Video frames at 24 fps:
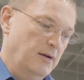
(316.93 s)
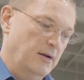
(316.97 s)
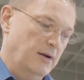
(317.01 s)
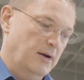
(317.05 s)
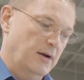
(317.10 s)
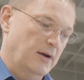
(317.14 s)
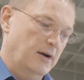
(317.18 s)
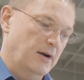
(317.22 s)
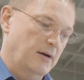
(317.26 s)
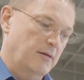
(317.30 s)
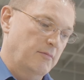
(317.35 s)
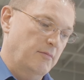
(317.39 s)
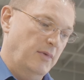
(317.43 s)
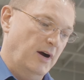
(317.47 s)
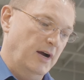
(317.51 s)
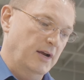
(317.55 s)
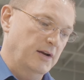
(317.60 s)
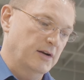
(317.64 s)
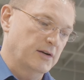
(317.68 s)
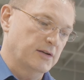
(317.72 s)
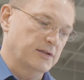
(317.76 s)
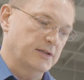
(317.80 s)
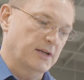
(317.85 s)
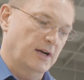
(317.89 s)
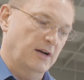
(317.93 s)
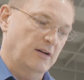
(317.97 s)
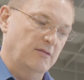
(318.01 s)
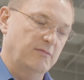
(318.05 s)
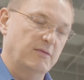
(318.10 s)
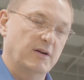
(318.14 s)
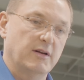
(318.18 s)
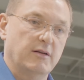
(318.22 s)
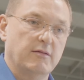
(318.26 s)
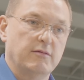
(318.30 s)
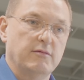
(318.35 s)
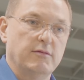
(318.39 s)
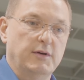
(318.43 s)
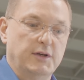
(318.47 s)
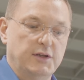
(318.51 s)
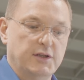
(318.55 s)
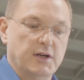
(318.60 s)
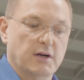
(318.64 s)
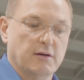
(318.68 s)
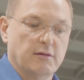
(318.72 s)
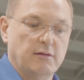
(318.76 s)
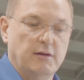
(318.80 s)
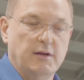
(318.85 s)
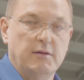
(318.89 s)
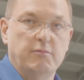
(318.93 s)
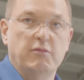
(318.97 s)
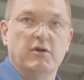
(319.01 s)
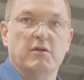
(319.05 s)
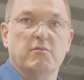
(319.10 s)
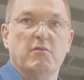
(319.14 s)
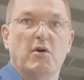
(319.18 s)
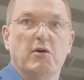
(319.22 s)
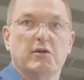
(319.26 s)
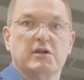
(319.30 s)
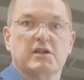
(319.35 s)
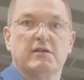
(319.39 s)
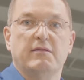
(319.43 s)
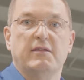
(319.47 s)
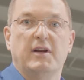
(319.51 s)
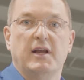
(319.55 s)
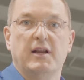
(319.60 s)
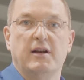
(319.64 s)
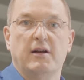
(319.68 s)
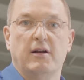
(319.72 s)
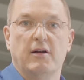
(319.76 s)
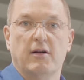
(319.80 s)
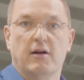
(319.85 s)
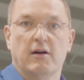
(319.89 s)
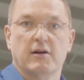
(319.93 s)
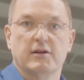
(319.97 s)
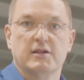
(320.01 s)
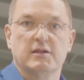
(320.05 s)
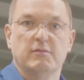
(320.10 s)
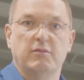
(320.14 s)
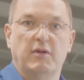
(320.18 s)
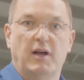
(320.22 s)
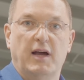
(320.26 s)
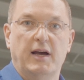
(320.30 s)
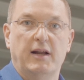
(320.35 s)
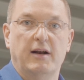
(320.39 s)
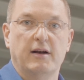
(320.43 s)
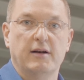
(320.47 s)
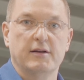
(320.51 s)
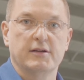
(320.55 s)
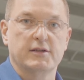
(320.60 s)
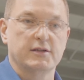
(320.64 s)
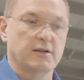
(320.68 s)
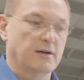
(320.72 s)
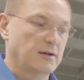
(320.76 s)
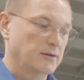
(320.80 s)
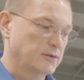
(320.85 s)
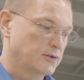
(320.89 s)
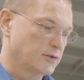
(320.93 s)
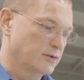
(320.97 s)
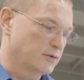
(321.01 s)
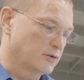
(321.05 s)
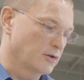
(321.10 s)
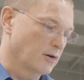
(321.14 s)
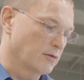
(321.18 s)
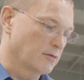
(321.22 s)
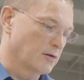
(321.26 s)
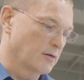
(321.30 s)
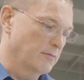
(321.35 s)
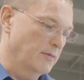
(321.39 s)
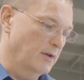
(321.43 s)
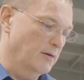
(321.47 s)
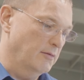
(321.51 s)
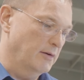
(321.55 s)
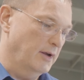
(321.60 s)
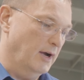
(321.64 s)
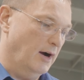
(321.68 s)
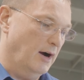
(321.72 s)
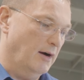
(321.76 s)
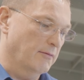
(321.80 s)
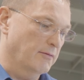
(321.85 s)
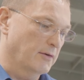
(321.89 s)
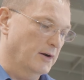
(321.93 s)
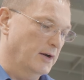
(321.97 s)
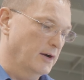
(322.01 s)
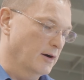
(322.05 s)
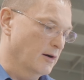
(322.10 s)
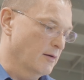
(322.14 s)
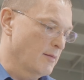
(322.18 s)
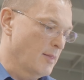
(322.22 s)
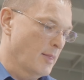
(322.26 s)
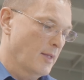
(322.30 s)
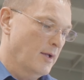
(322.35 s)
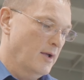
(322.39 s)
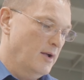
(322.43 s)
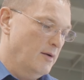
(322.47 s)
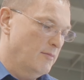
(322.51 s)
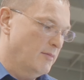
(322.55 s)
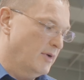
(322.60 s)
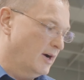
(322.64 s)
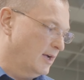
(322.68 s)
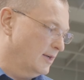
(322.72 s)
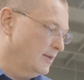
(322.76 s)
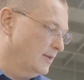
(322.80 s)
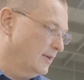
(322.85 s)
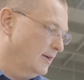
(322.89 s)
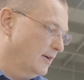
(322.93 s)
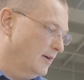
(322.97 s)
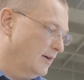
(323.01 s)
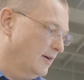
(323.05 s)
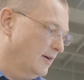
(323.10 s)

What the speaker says: by yourself, but we generally put most of it in our supplied and installed showroom that we offer here. But